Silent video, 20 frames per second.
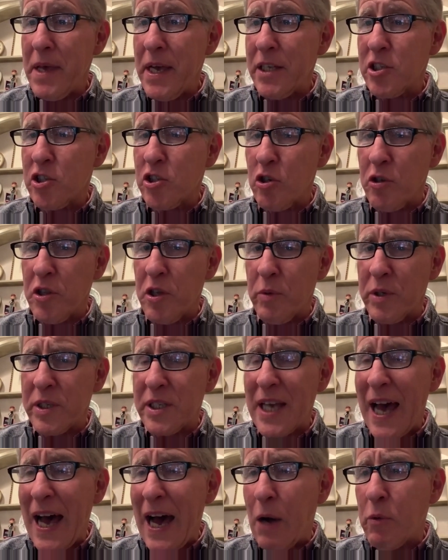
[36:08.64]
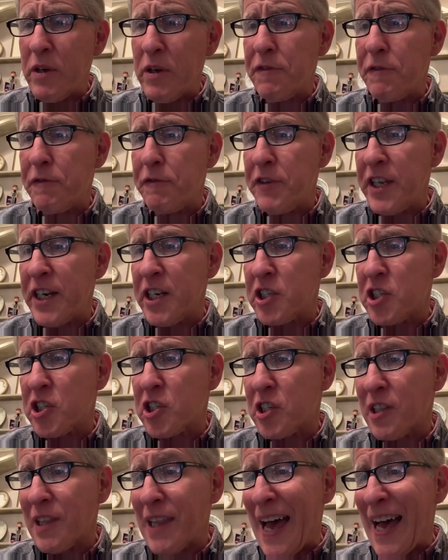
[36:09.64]
and so there was how we
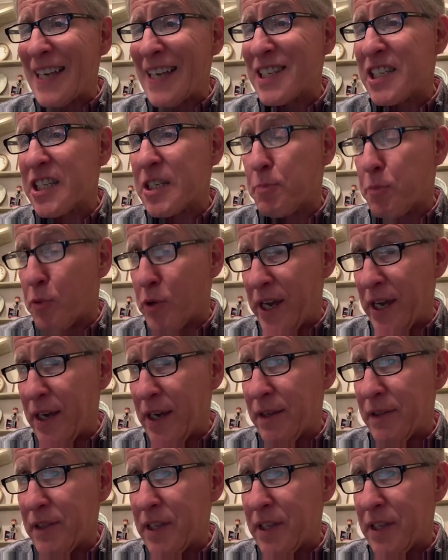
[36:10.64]
finished last spring,